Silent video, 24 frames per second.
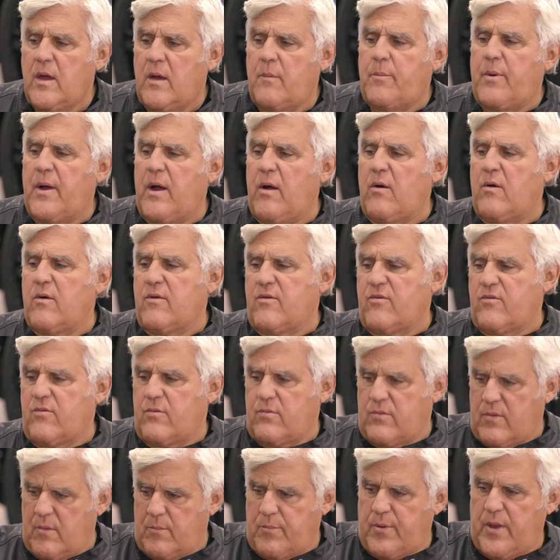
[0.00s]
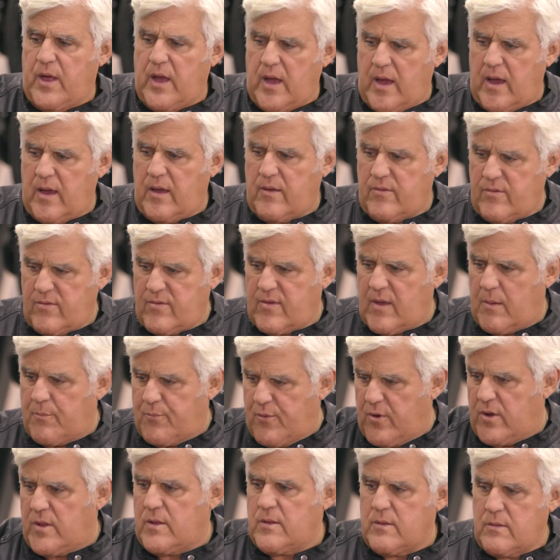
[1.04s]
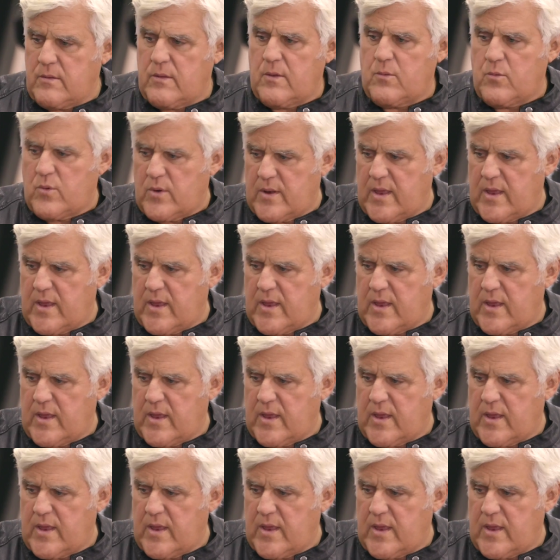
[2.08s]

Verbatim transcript: a power supply separate that will